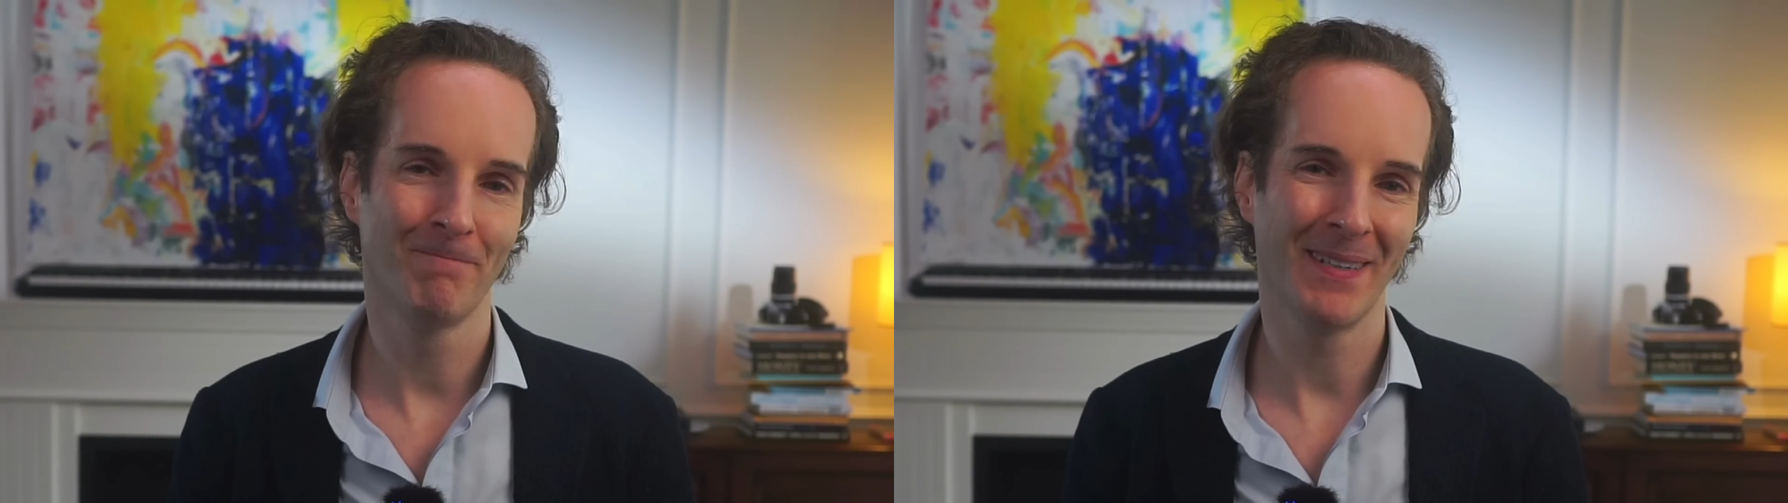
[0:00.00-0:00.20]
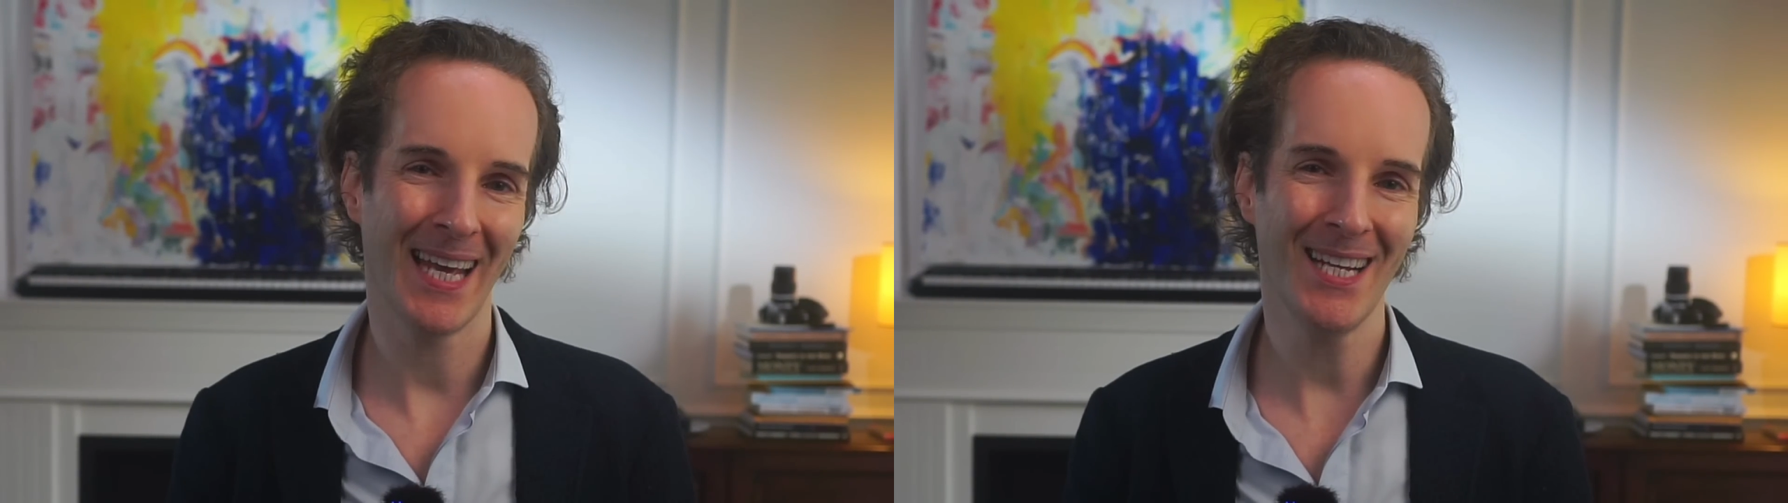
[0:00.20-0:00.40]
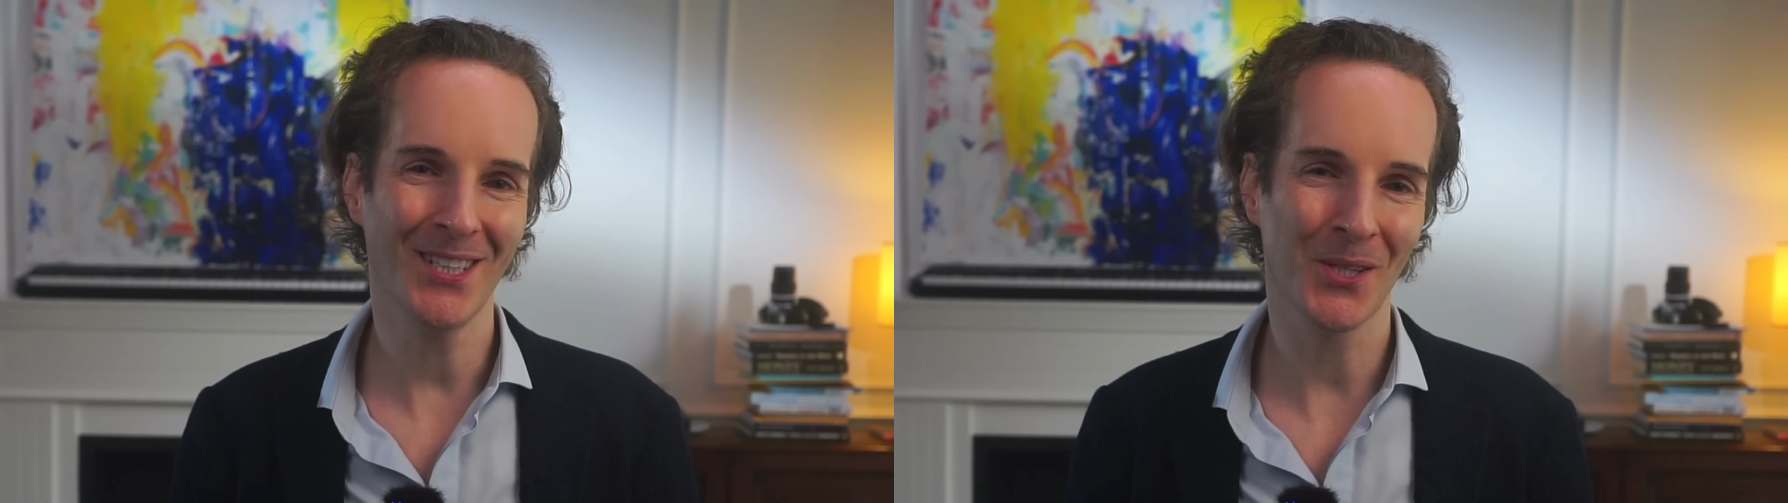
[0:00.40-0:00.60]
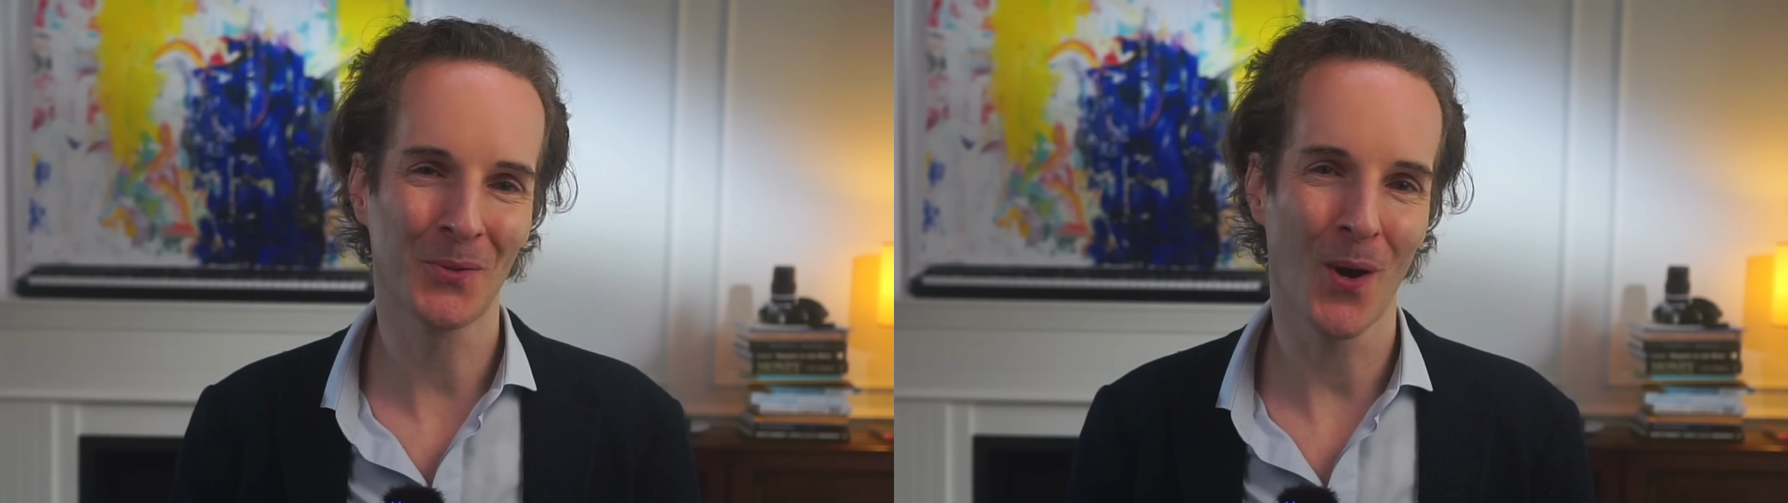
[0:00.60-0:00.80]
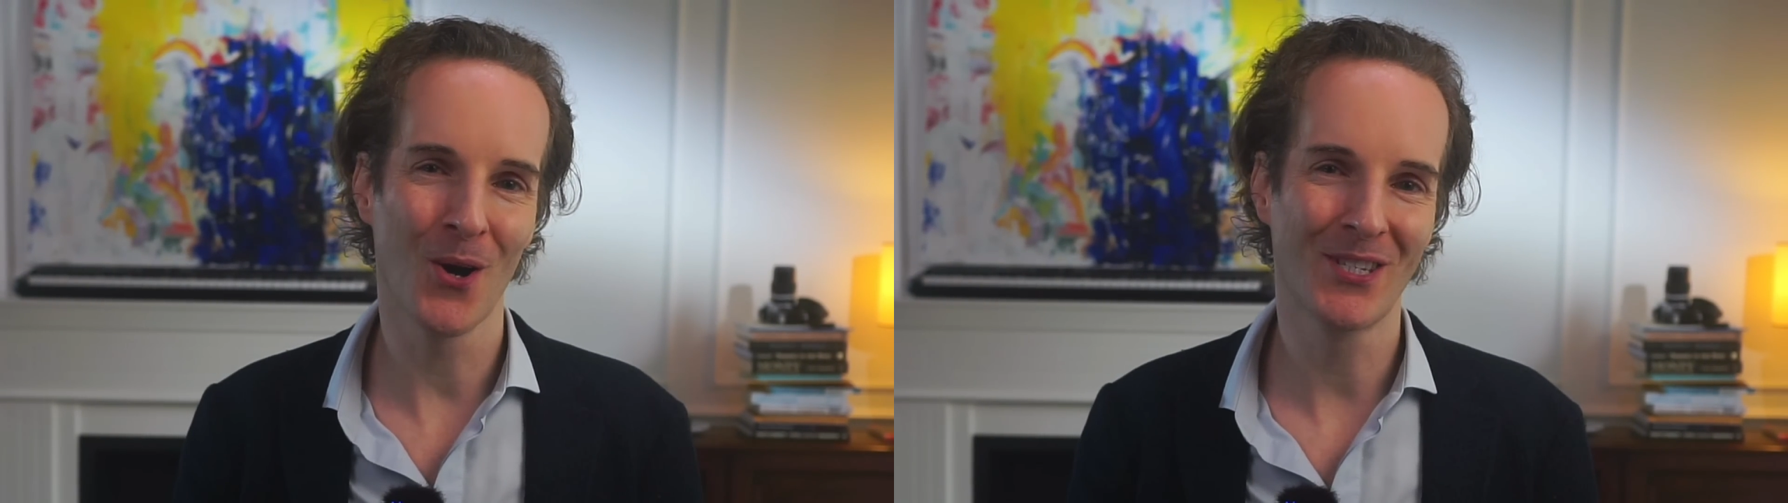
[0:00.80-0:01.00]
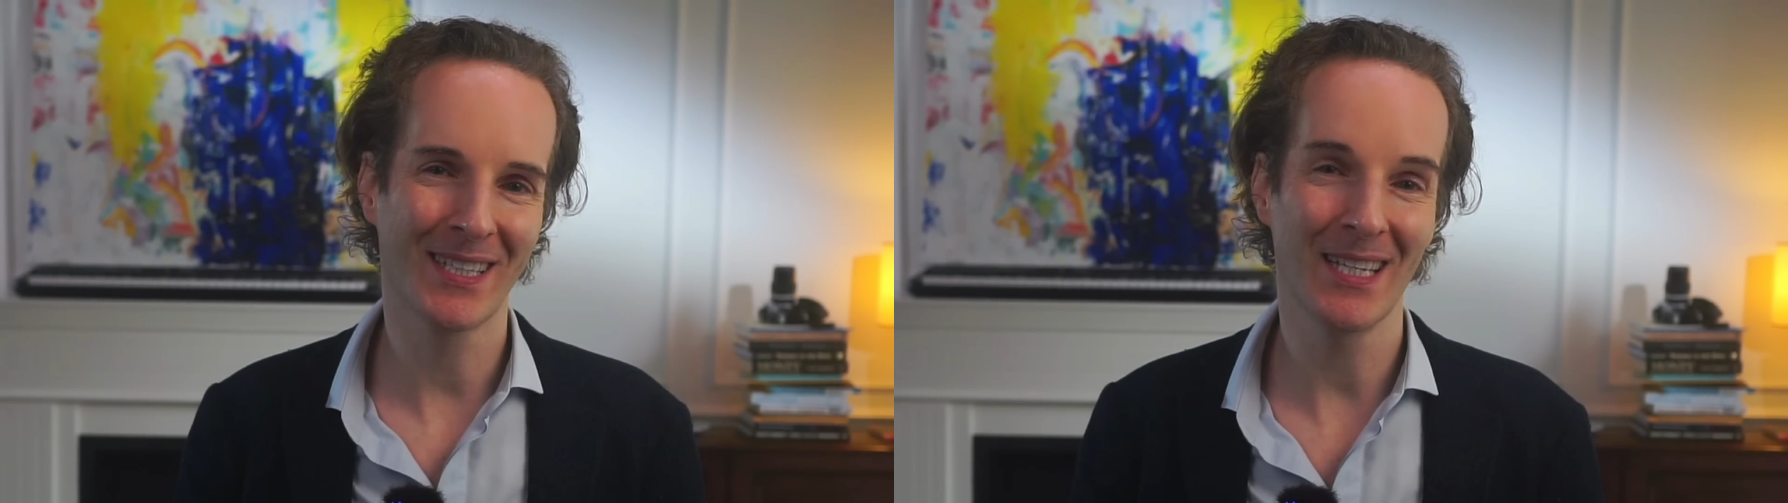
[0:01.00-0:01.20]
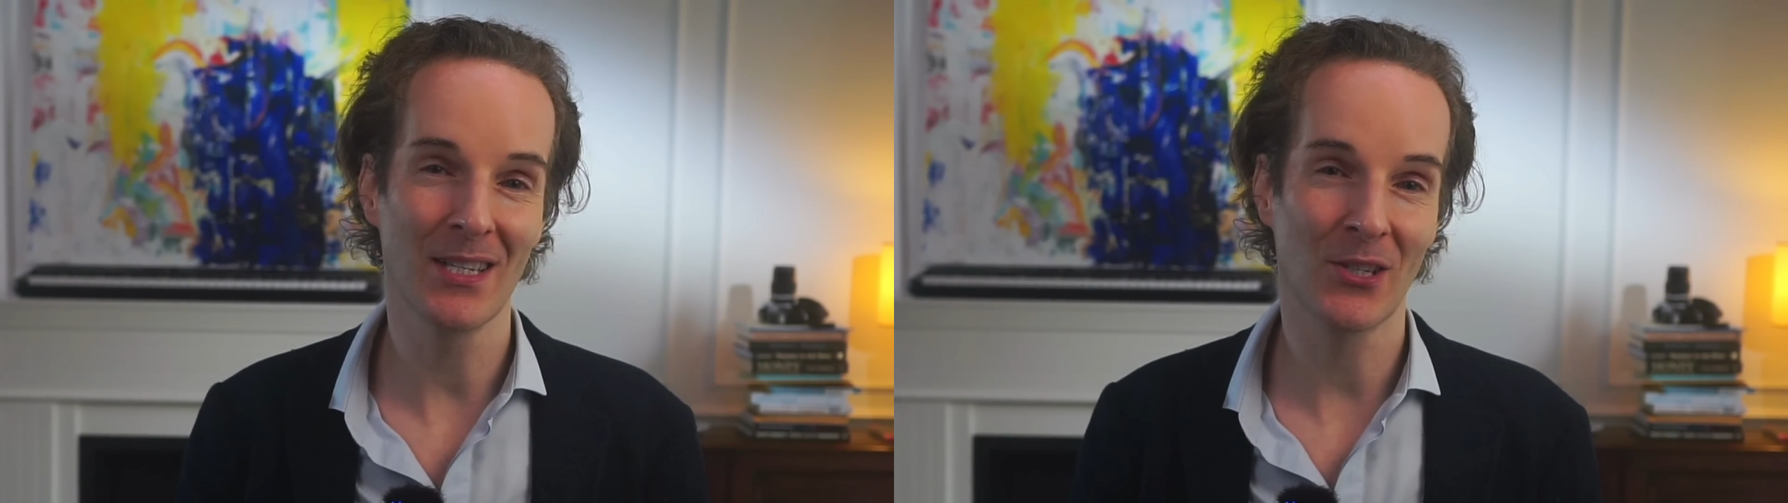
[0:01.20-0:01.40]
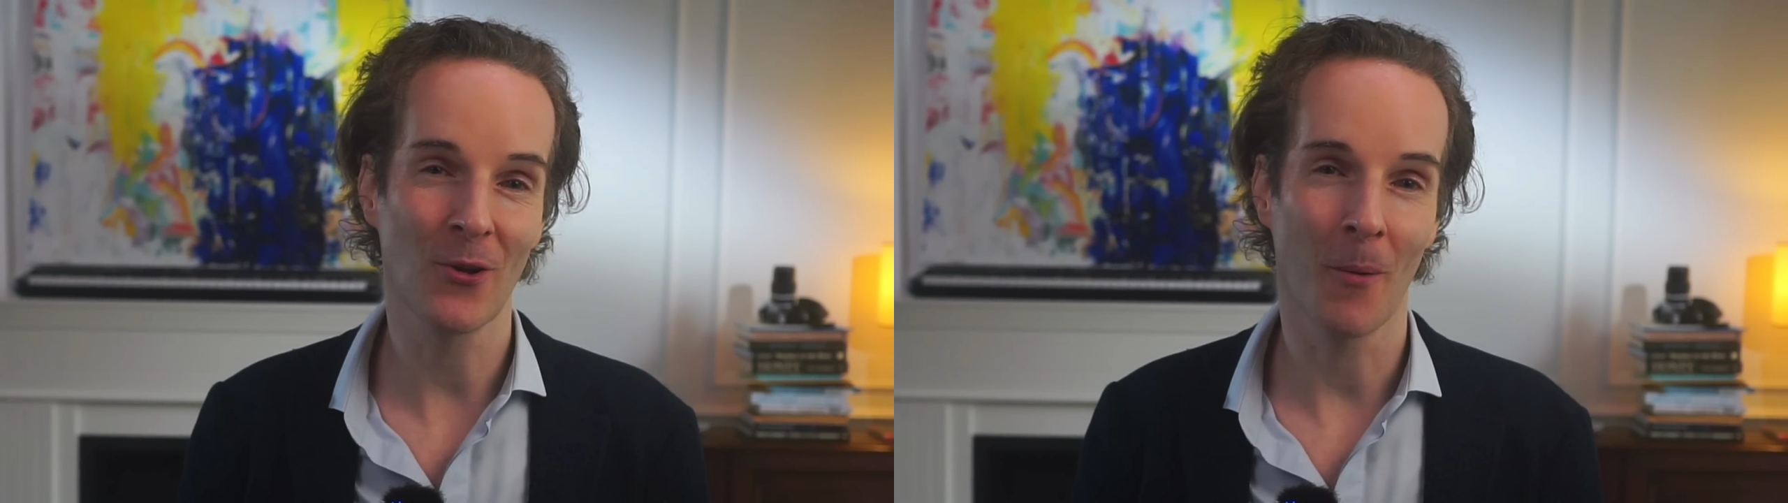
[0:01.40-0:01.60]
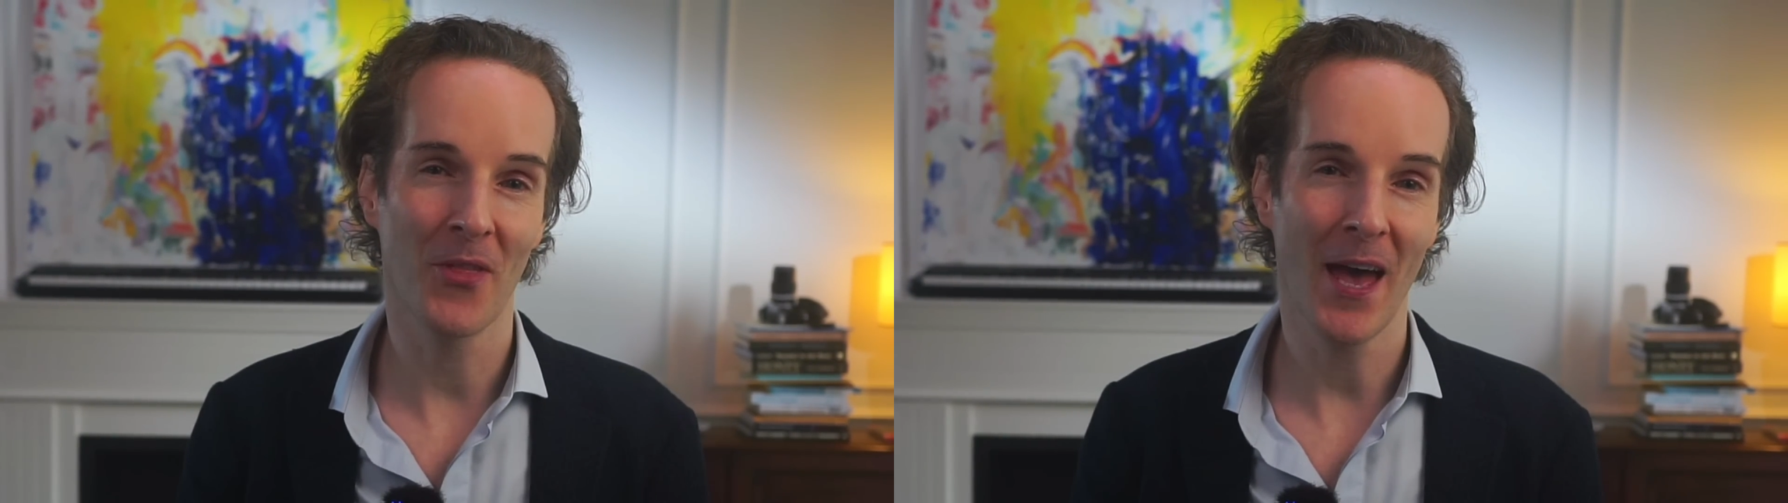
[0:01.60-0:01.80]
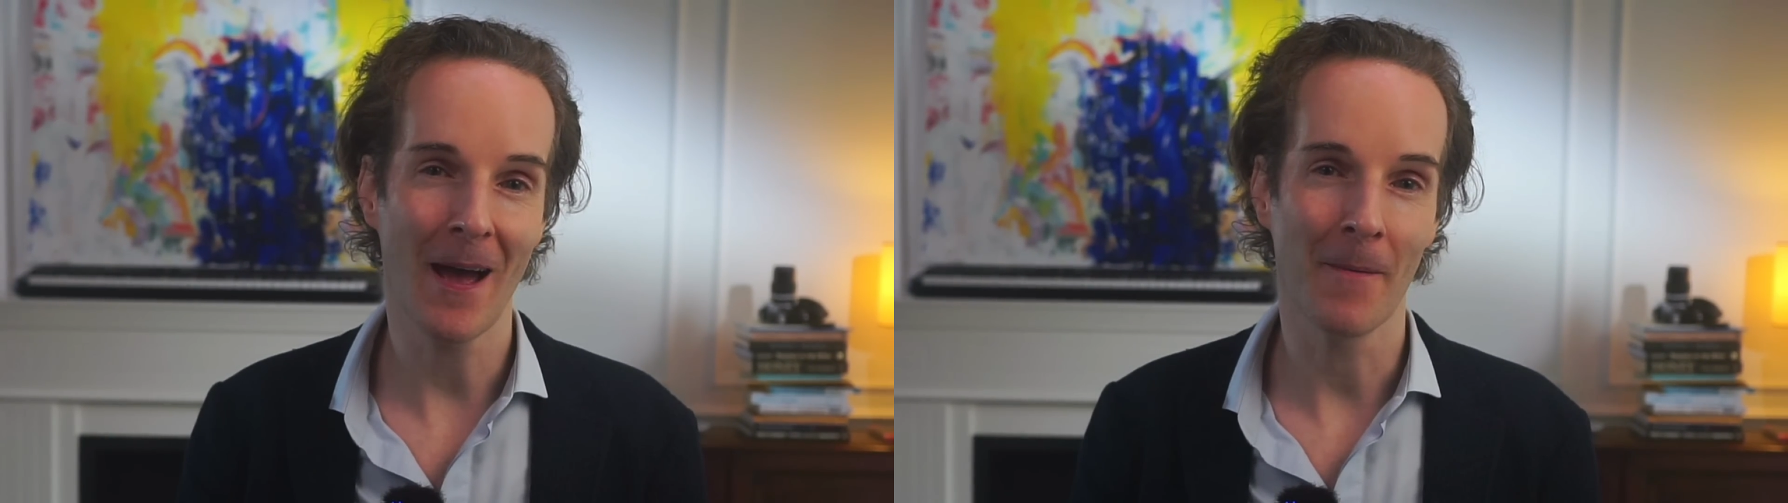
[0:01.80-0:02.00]
But Intel's woes didn't stop
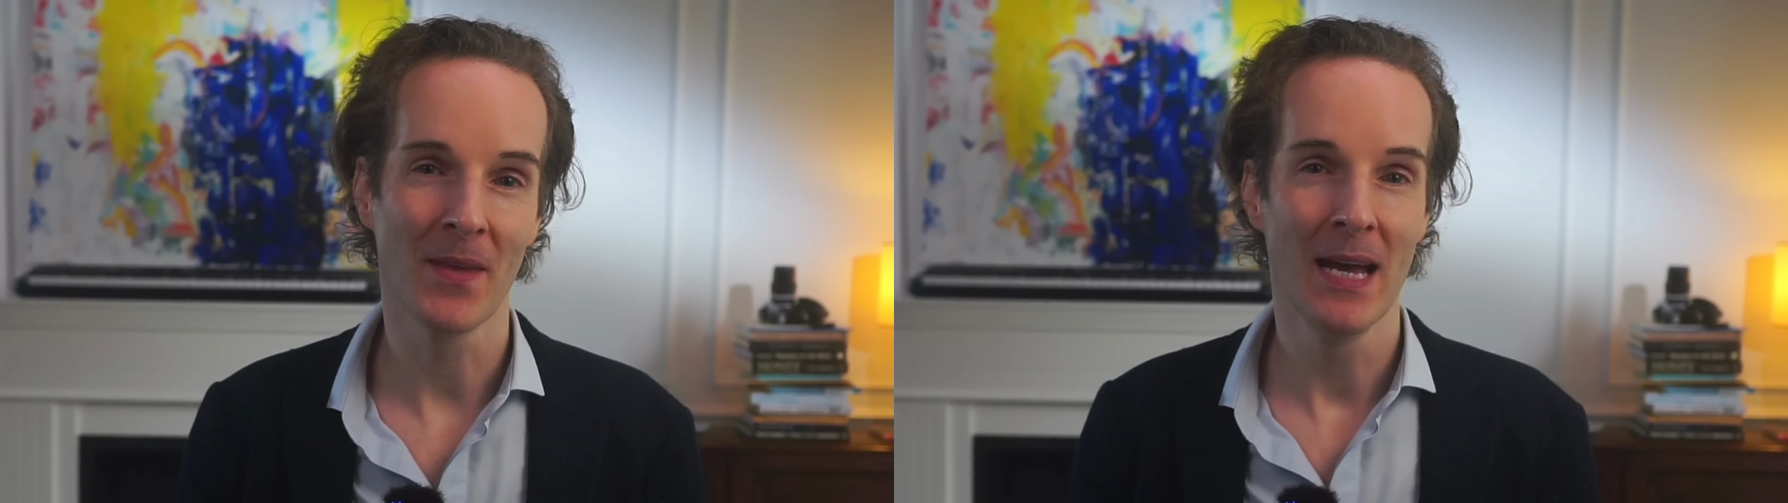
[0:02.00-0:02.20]
there.